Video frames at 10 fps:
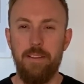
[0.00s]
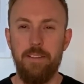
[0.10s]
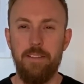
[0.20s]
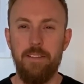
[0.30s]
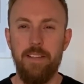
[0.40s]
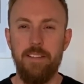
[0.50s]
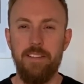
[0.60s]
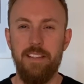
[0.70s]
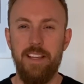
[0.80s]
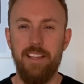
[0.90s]
so that's
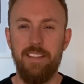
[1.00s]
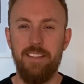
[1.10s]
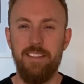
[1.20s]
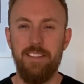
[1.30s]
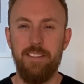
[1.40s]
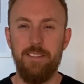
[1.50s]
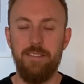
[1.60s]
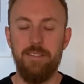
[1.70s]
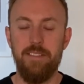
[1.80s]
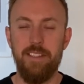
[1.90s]
the end of
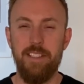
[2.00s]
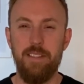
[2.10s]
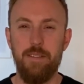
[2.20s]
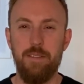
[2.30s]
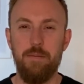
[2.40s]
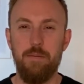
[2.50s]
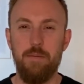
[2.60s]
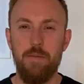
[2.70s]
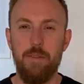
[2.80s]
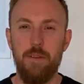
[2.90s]
these
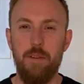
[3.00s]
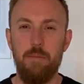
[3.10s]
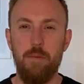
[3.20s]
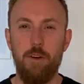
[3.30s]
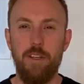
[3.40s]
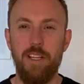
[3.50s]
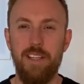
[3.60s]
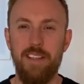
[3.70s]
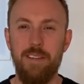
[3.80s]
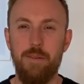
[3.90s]

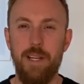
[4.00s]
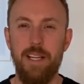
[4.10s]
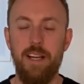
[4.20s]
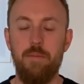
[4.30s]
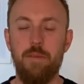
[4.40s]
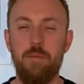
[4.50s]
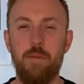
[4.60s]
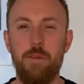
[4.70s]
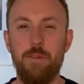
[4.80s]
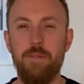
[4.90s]
morning wake-up
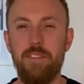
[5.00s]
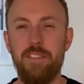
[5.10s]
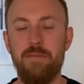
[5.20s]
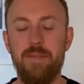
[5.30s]
moves.